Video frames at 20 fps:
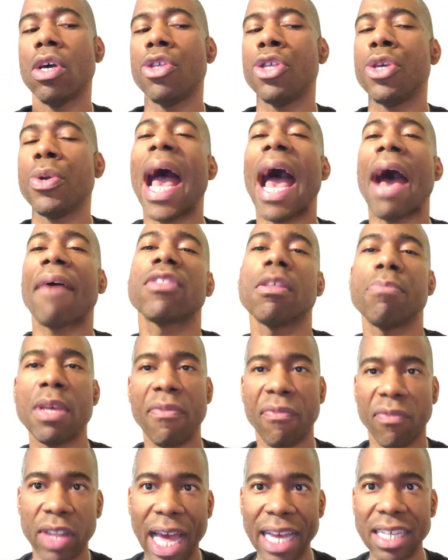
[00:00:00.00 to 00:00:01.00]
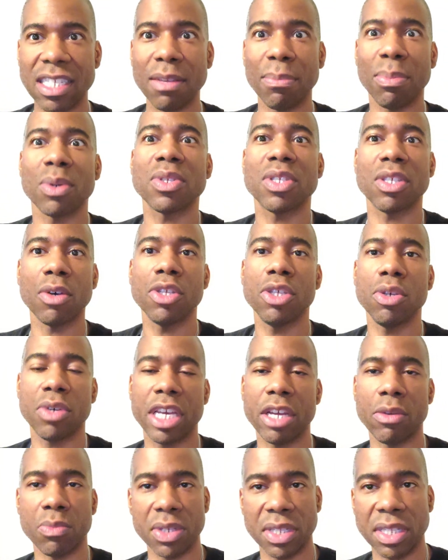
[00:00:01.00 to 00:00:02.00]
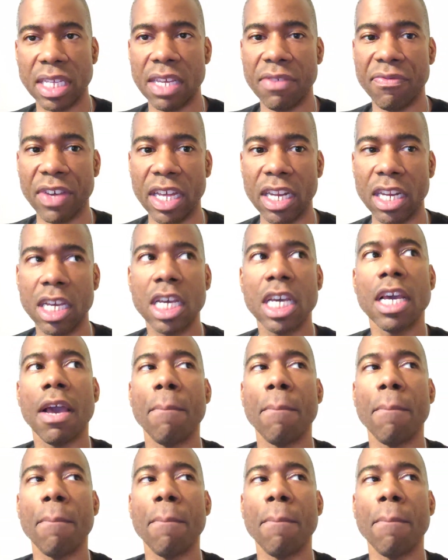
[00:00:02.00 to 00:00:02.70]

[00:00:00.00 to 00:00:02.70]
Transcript: you have to be flexible so you can receive it